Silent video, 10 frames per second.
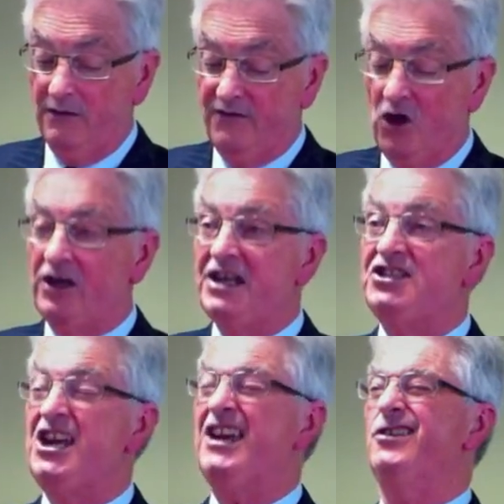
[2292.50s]

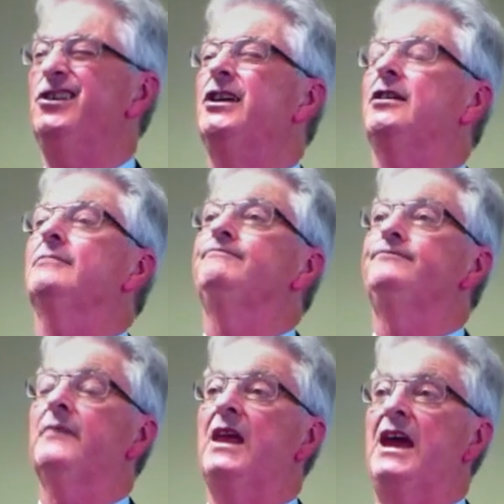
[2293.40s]
Finally, technique.
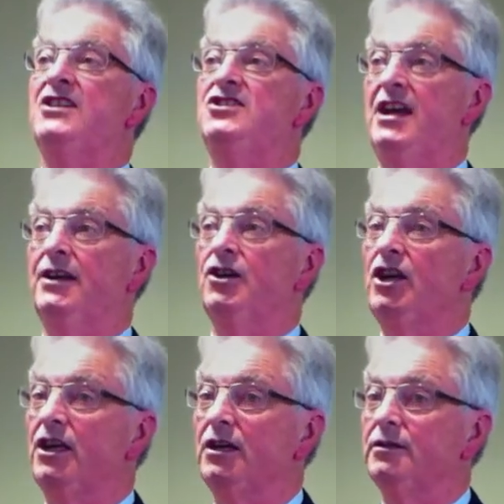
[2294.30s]
Our
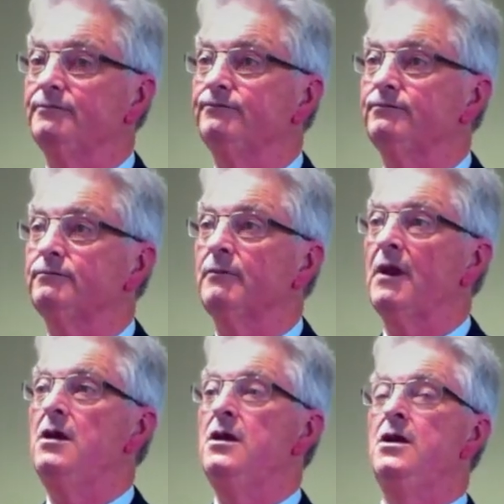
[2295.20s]
technique.
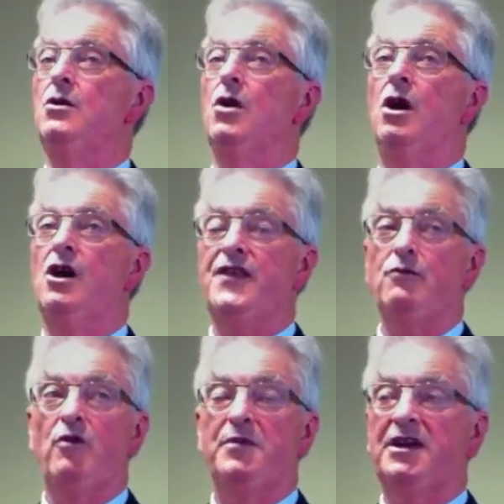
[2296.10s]
I
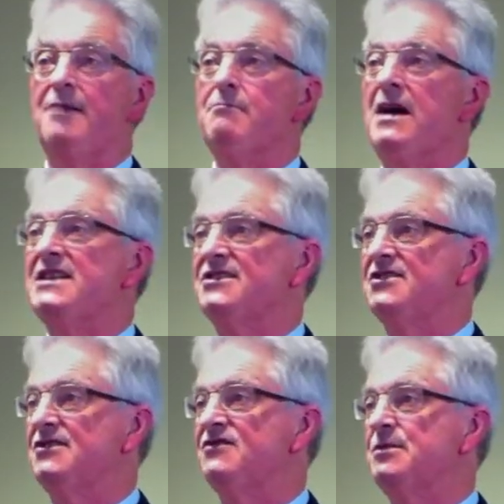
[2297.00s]
think we've become
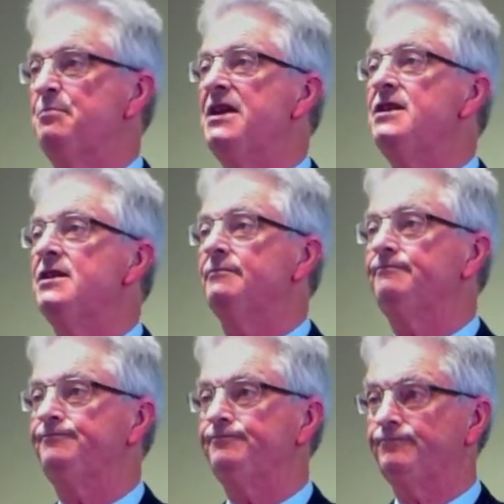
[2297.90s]
masters of spin.
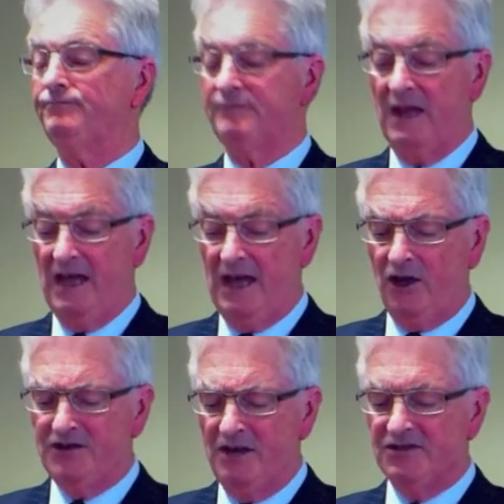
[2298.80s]

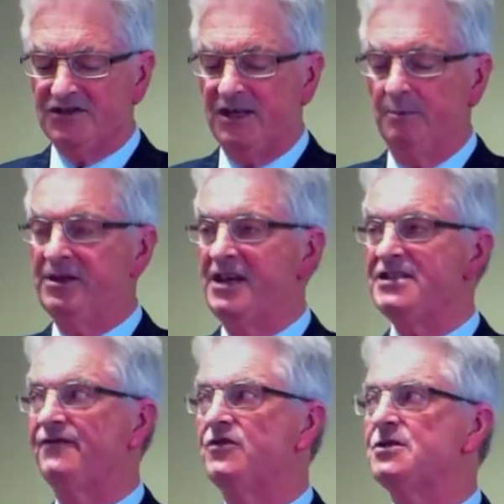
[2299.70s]
And I don't see a
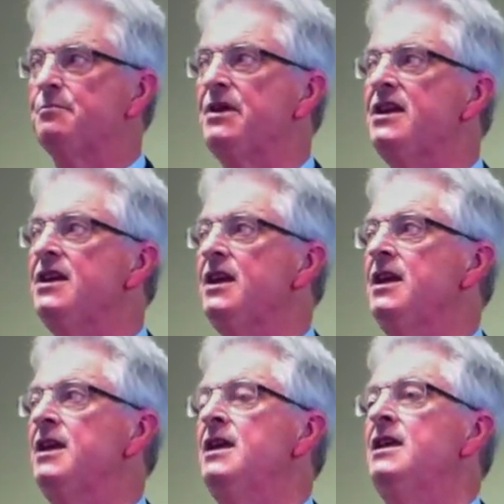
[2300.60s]
place for spin.
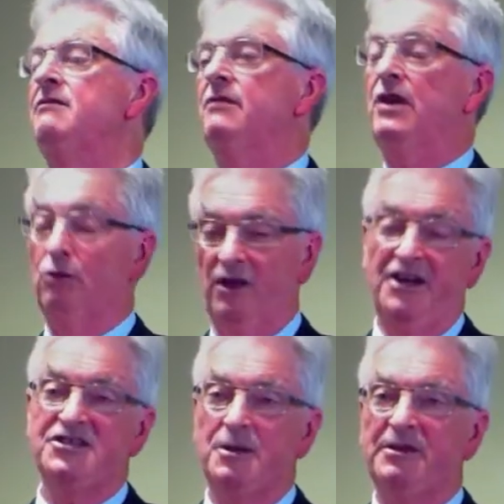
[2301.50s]
Well, I
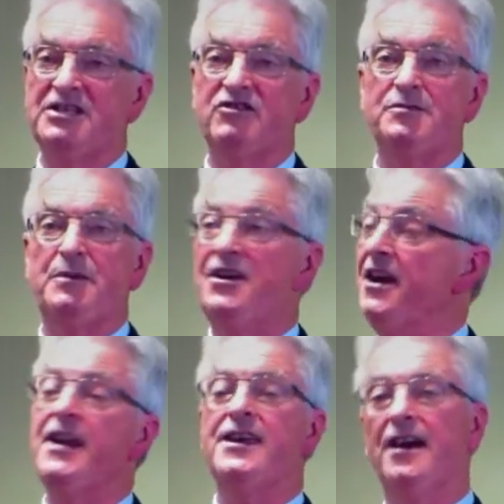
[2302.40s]
don't see a place for spin
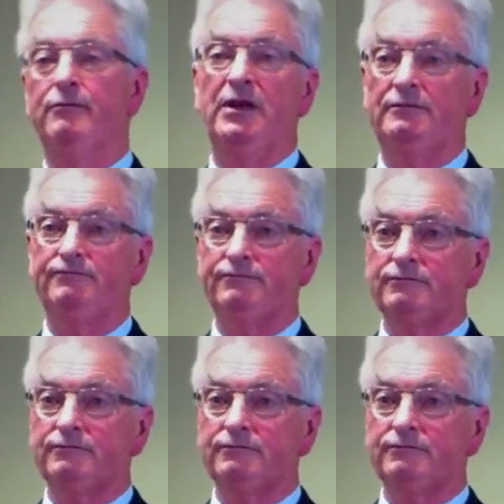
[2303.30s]
in any government.